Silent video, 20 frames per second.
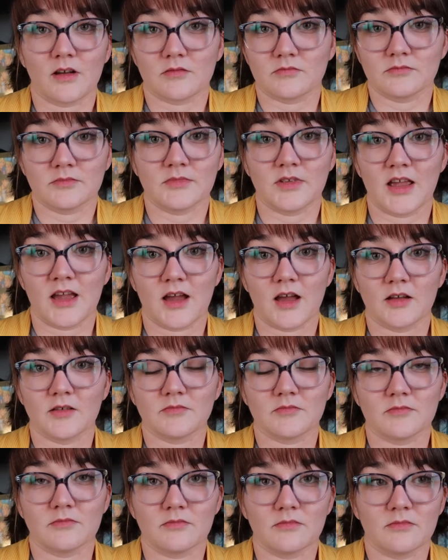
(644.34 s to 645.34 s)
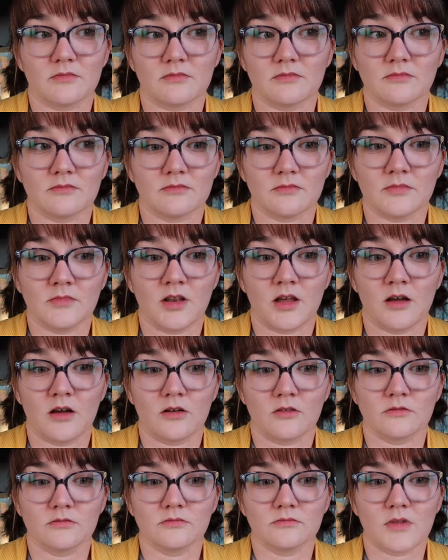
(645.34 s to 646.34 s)
Yeah,
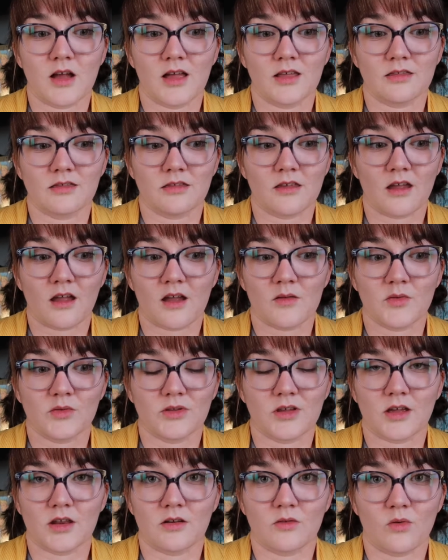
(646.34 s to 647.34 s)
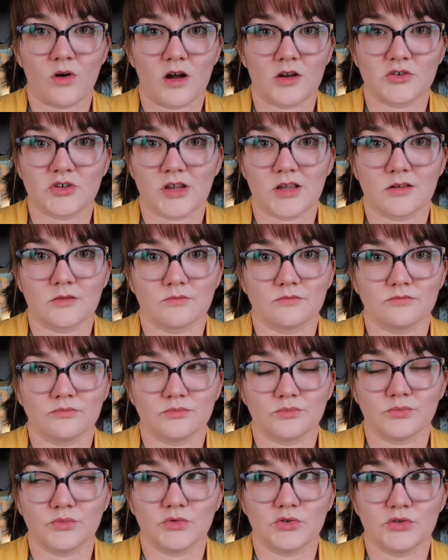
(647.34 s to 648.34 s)
no, I think I'm only gonna watch like
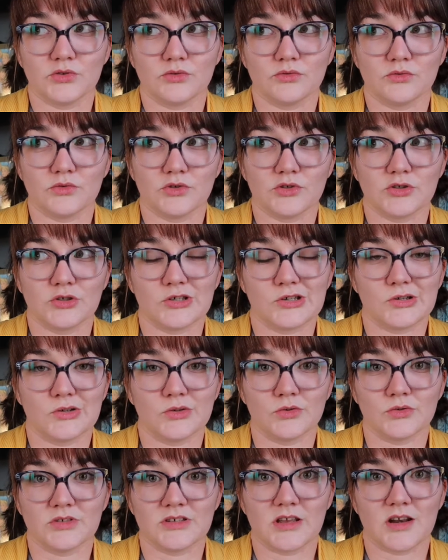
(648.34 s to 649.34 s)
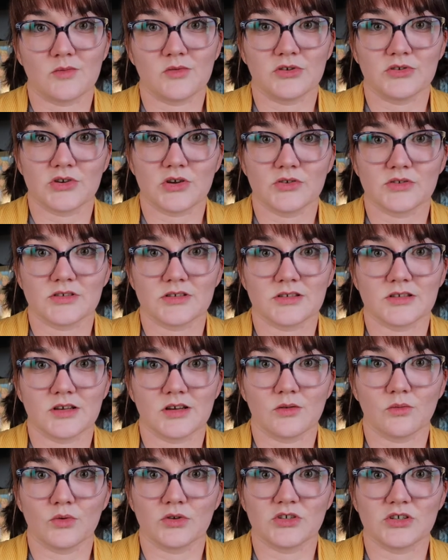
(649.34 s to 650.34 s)
2 CW shows this
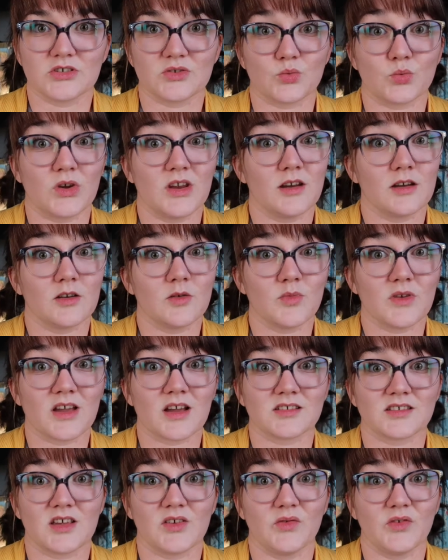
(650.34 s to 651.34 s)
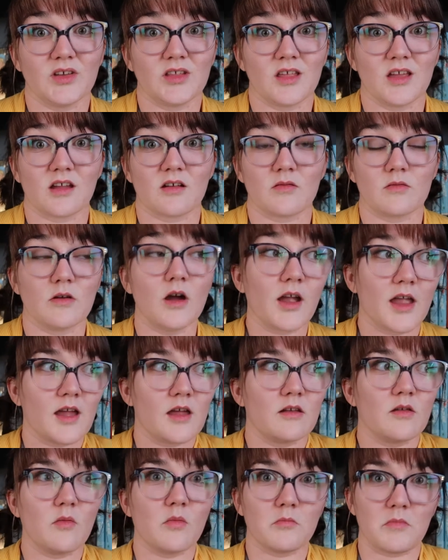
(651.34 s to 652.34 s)
year, which is weird because I feel like,
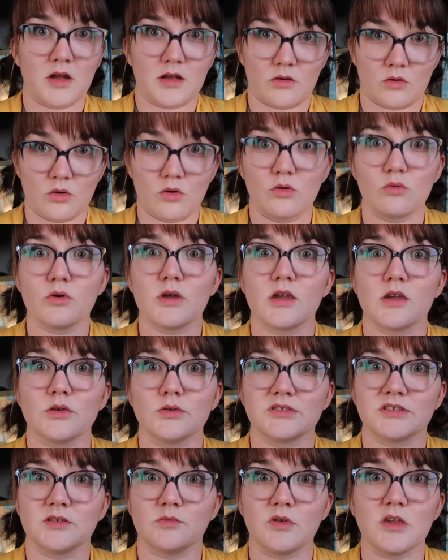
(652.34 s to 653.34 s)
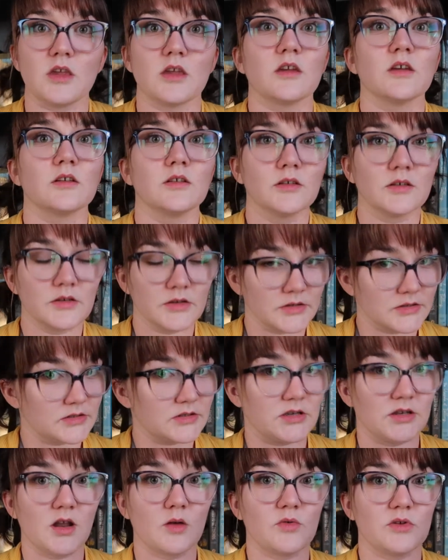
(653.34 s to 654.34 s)
again, my whole week used to be
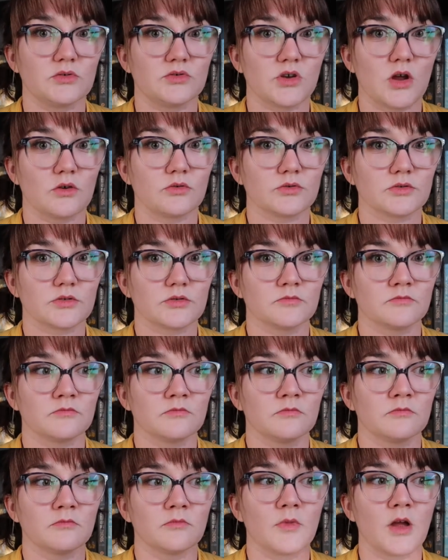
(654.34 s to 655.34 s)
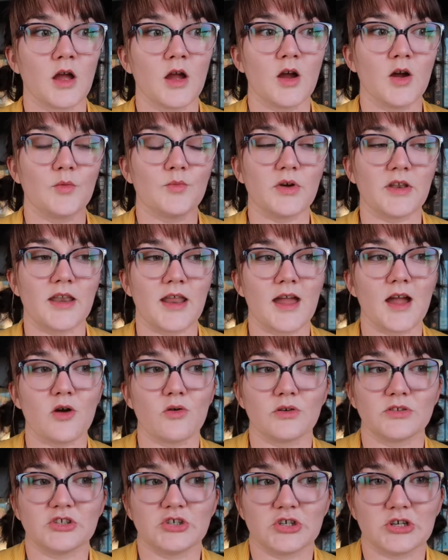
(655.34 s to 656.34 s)
CW shows. But now
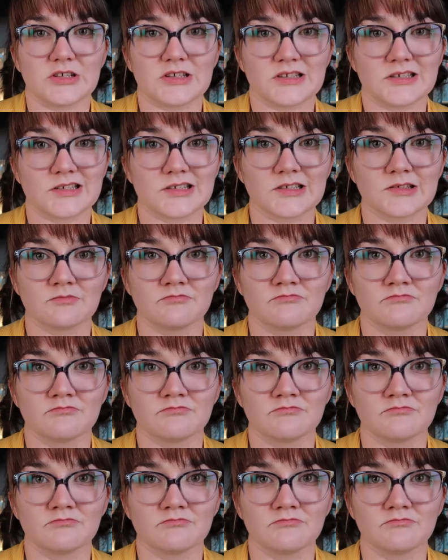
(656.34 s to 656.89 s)
it's just,